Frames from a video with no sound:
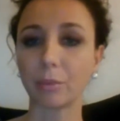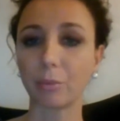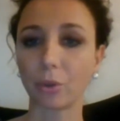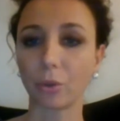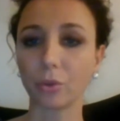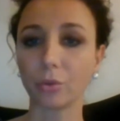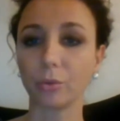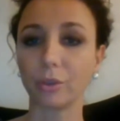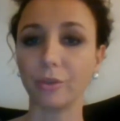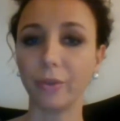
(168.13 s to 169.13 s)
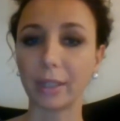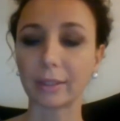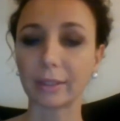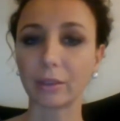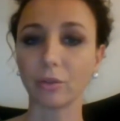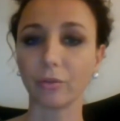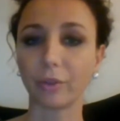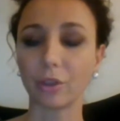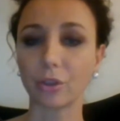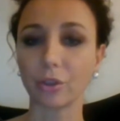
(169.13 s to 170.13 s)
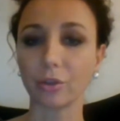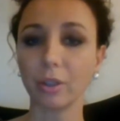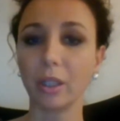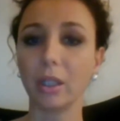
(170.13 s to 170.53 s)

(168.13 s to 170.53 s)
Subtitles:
approach to defense innovation,